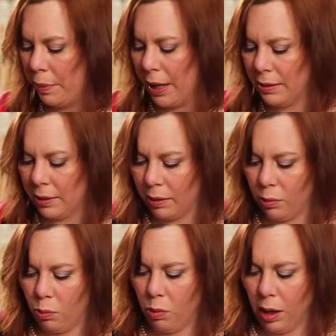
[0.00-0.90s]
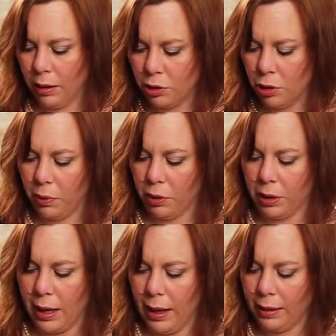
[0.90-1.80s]
basically once you pull
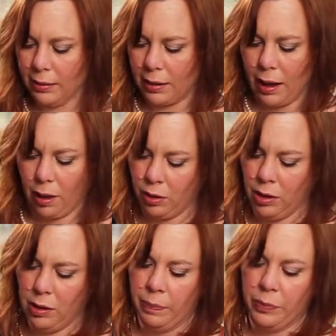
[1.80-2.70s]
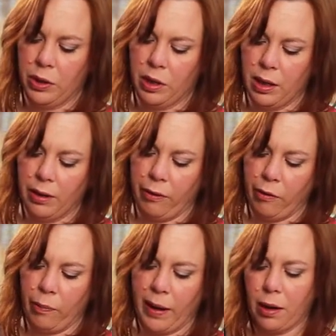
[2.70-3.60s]
the eggs out, you can give
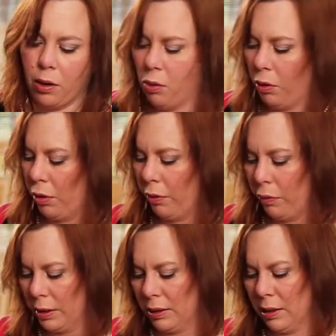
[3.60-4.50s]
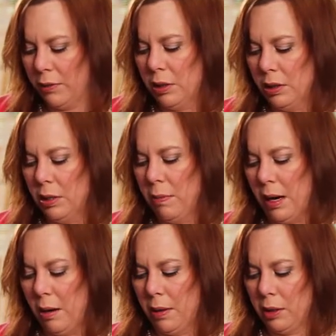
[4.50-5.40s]
everybody a quarter of what's left of the
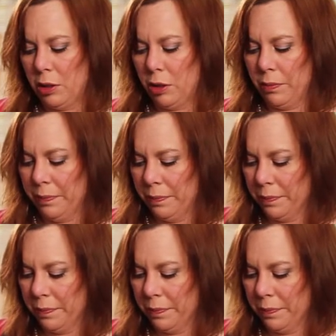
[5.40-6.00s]
tomato mixture.